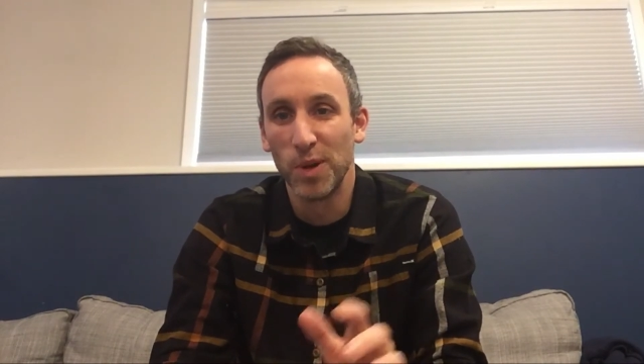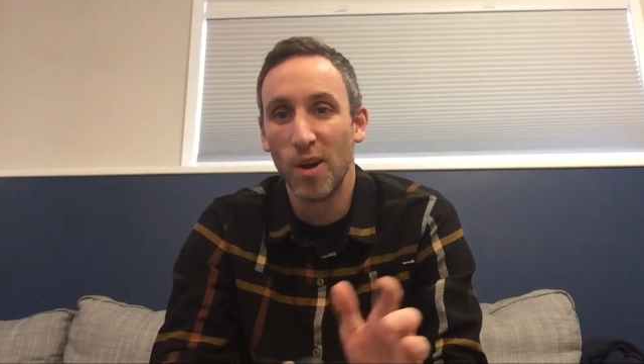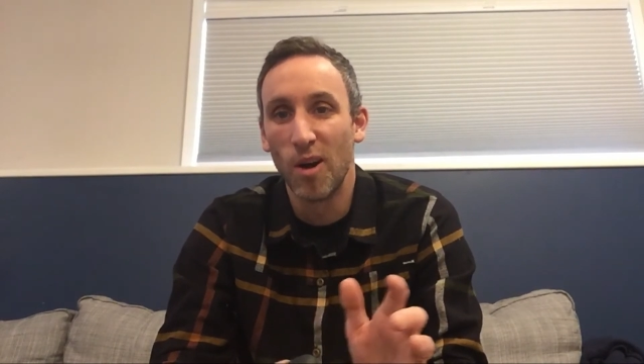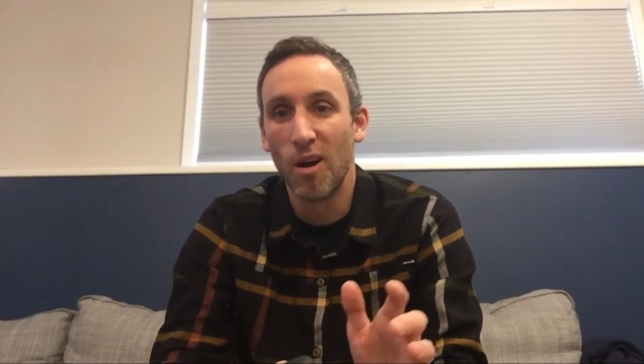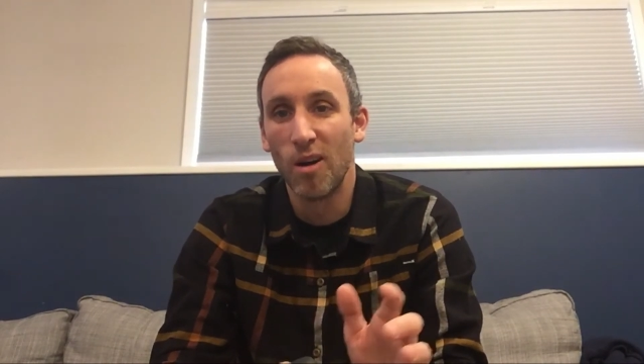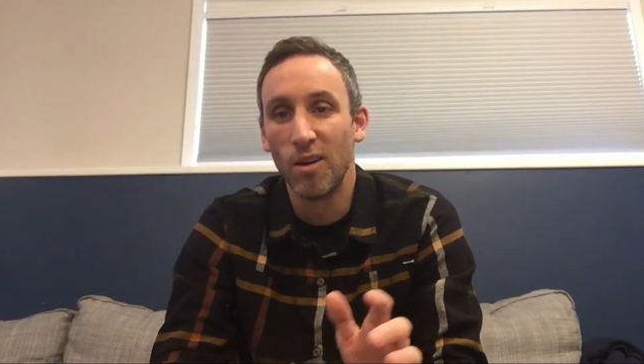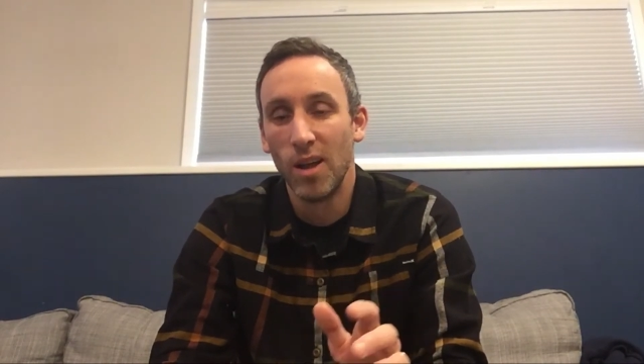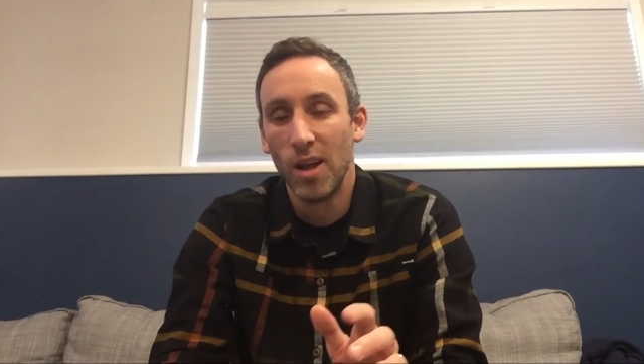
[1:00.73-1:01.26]
We
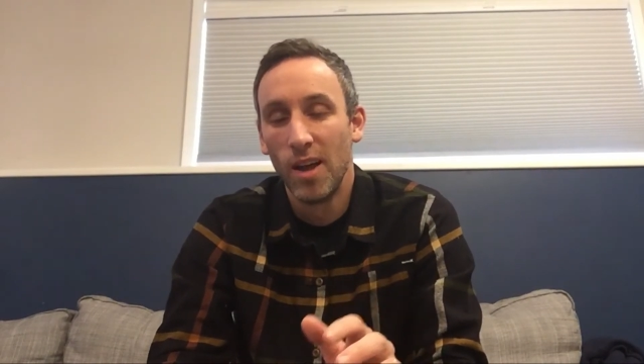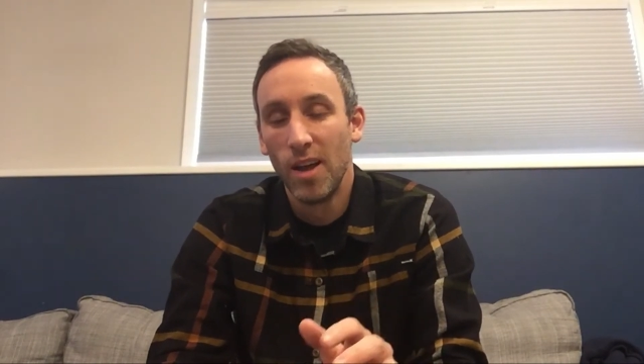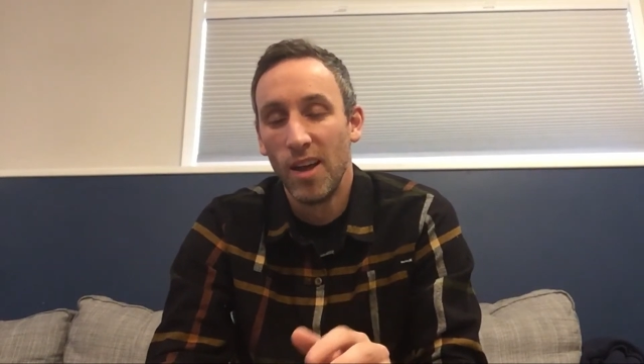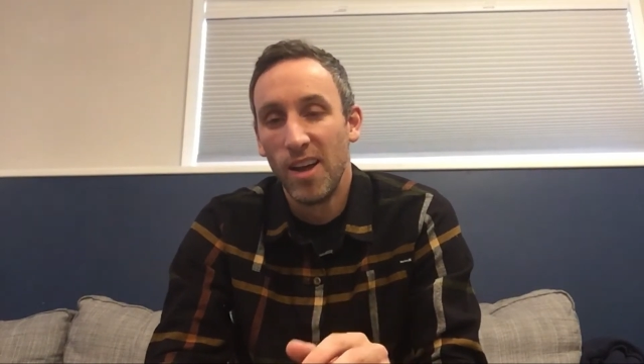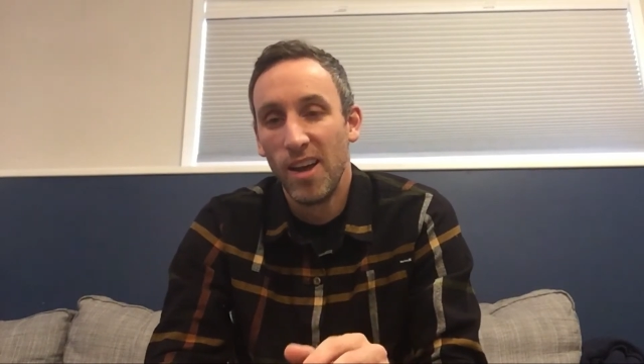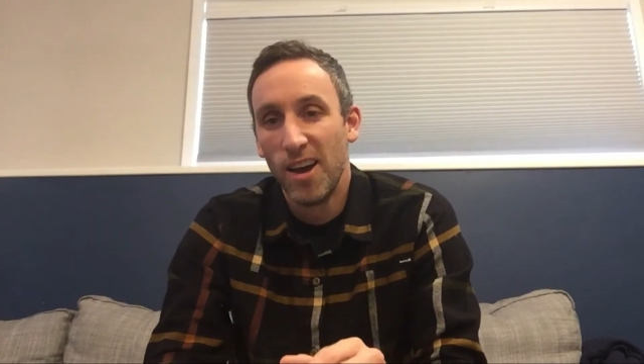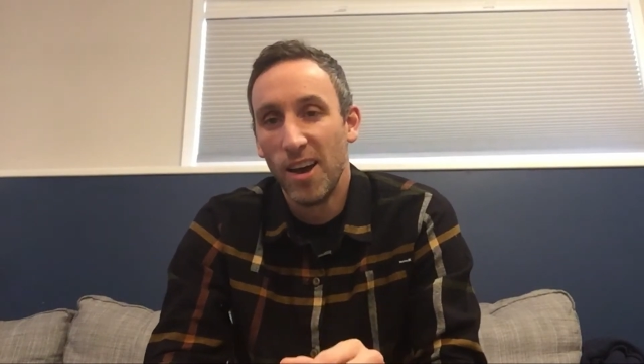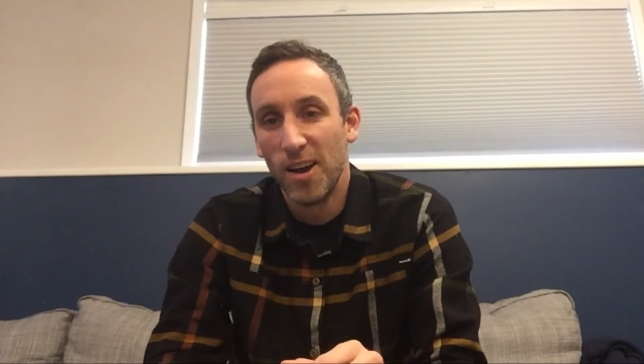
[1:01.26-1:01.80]
all
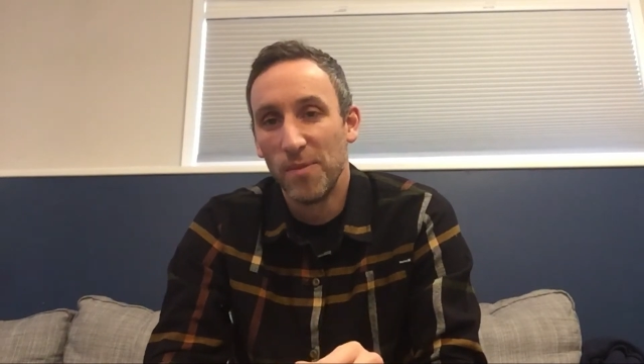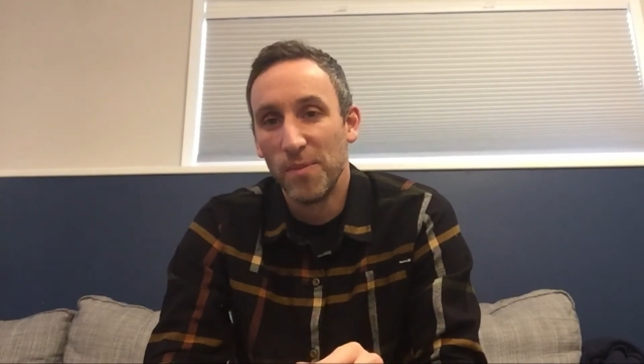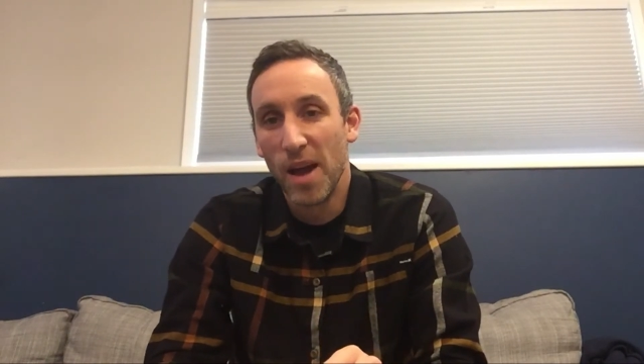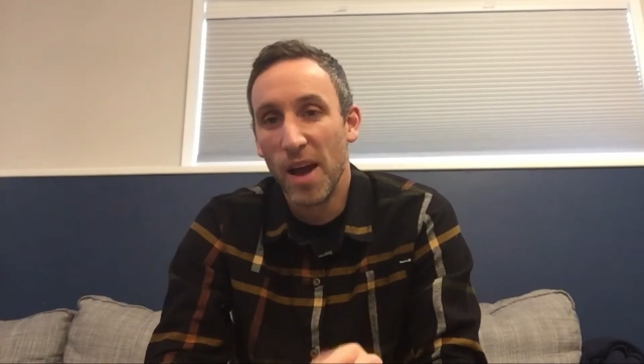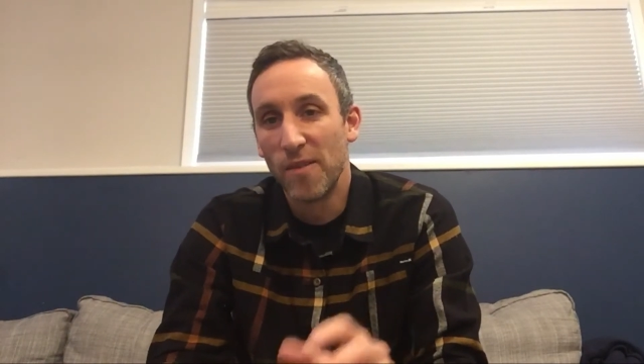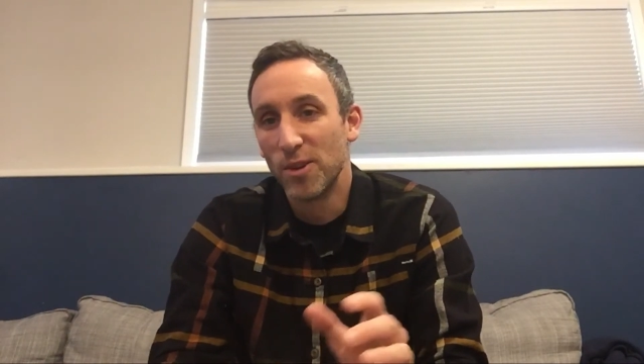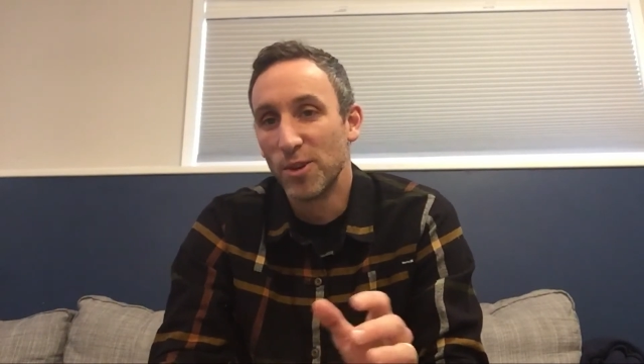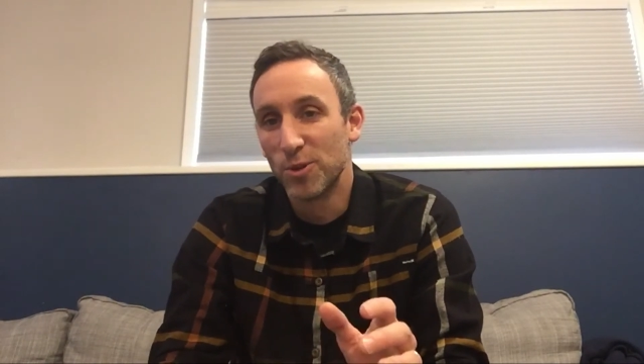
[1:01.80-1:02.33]
have our